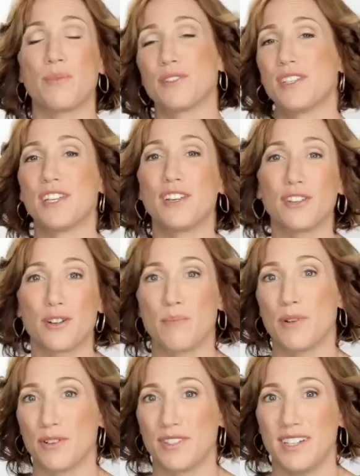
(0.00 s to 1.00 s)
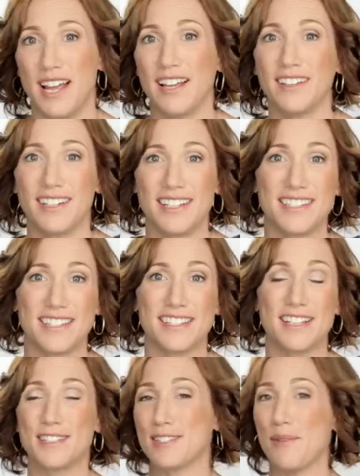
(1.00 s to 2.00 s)
particular personalities and
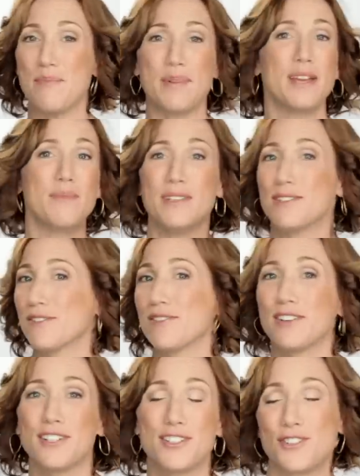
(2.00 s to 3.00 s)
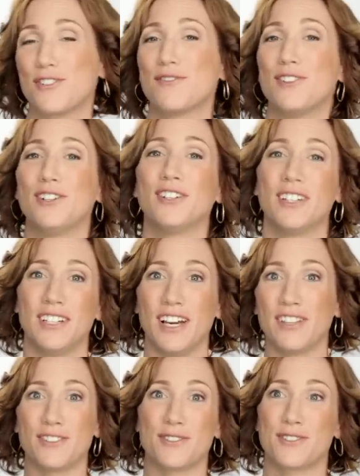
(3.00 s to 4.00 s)
that some babies are very cheerful and
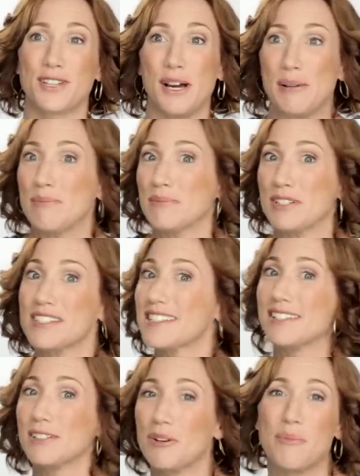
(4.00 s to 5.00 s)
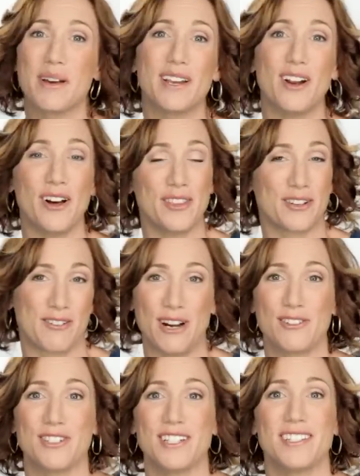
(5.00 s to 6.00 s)
others come just a little bit on the
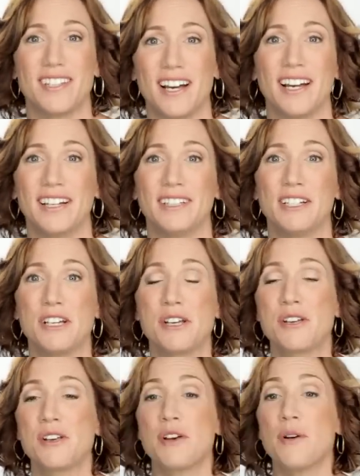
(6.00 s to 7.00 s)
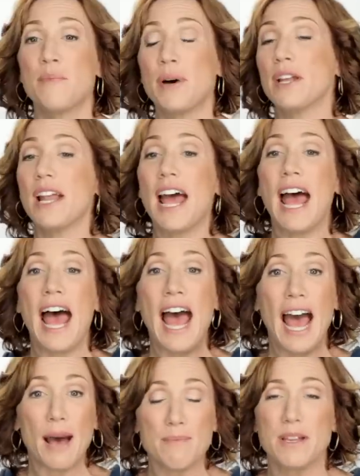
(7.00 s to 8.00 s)
grouchy side. But
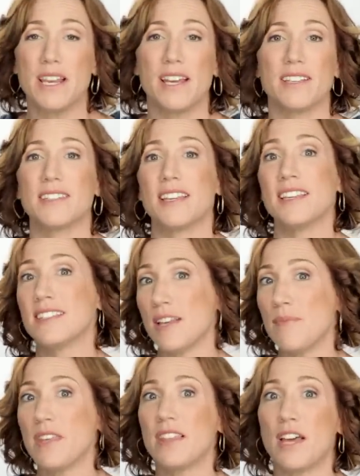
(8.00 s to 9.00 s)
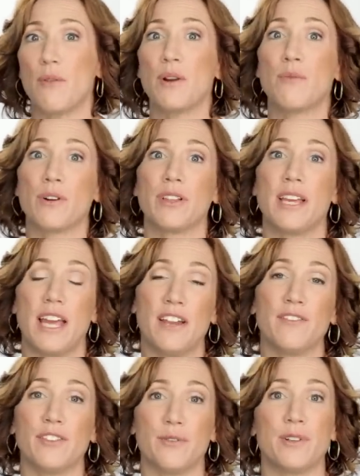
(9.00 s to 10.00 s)
happiness is something that we really
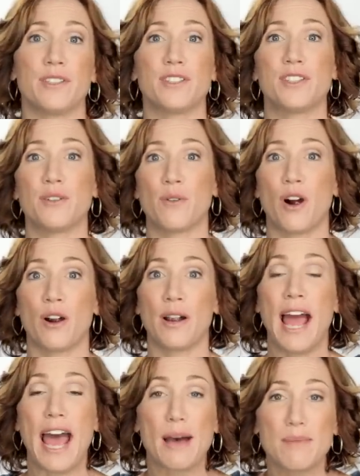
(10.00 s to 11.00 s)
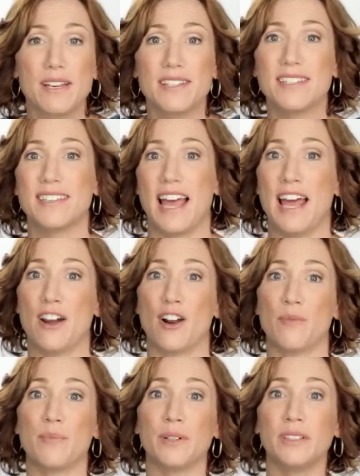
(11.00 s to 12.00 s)
influence through our habits and our
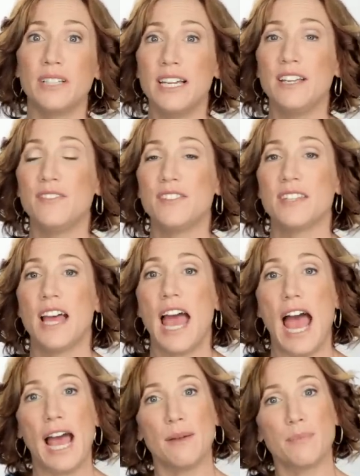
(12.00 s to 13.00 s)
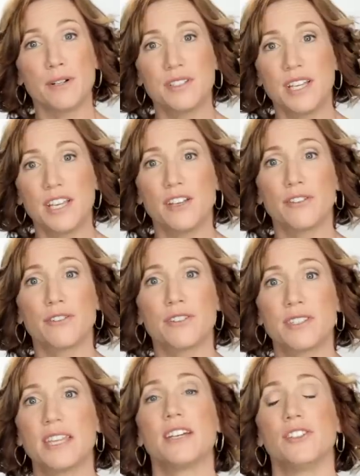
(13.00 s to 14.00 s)
beliefs and particular
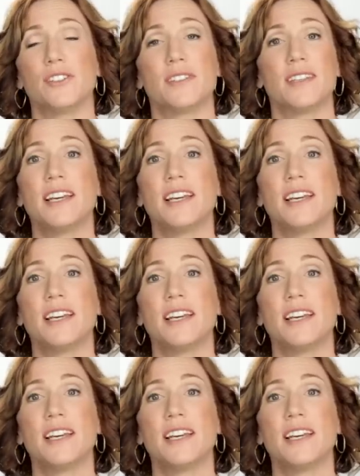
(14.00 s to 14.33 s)
skills.